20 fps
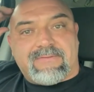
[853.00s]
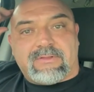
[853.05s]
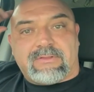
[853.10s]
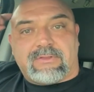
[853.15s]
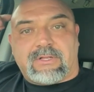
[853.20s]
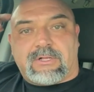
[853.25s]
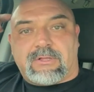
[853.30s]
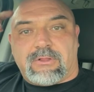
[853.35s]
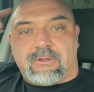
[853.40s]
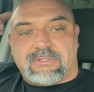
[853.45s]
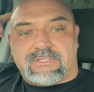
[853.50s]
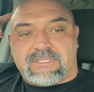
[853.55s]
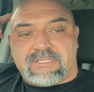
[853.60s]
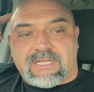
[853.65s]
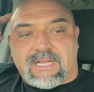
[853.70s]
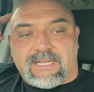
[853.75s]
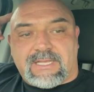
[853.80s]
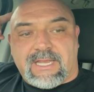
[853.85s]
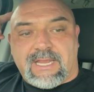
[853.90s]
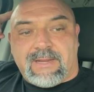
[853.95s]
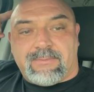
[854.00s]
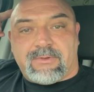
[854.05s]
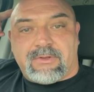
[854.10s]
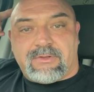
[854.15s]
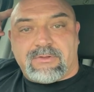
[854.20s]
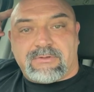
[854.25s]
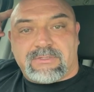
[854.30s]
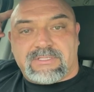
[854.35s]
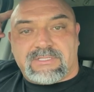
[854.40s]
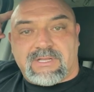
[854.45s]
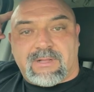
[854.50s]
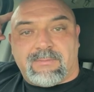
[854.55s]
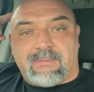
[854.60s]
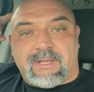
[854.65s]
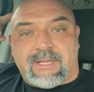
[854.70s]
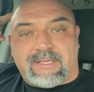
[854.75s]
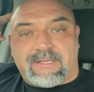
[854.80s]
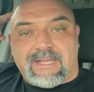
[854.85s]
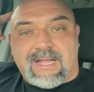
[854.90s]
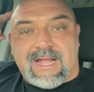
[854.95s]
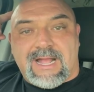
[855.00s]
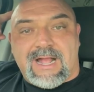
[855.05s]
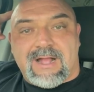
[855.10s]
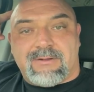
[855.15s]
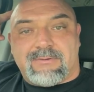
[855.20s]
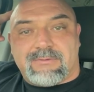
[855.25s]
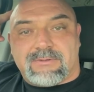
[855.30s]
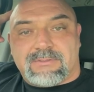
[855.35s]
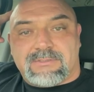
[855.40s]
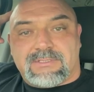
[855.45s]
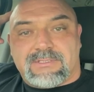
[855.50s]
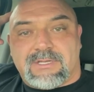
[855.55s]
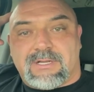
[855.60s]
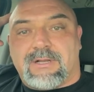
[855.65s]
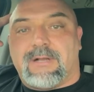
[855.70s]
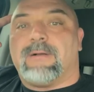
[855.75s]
The closest I came to doing something like that was